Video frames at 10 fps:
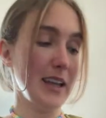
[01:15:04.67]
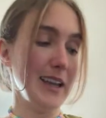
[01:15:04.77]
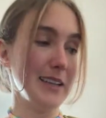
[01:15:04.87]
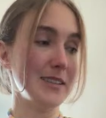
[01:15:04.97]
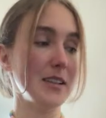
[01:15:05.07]

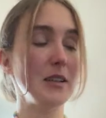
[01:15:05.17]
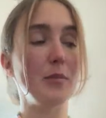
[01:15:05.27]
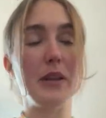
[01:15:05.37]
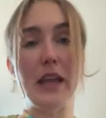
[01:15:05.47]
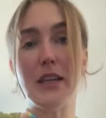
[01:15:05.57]
it's a little
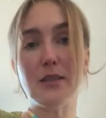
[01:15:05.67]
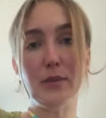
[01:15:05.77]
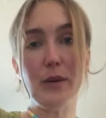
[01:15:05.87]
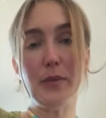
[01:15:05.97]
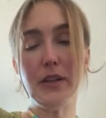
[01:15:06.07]
bland in
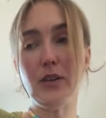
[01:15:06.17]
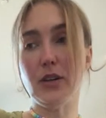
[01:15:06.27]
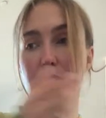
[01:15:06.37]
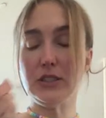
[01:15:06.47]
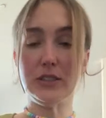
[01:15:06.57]
my opinion.
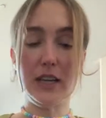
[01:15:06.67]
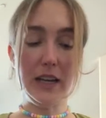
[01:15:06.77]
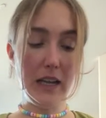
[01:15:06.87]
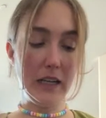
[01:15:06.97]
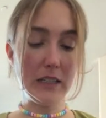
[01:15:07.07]
Or I
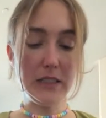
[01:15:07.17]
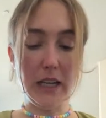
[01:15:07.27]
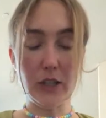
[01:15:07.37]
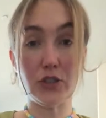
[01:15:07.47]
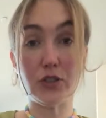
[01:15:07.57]
like
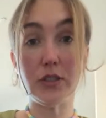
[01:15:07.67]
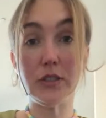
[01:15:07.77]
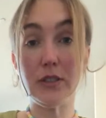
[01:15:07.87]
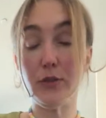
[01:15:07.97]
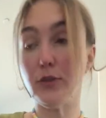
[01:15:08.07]
textures
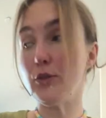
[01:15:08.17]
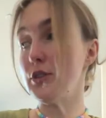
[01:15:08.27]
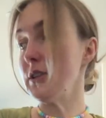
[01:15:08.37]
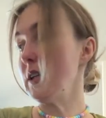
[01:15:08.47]
in food,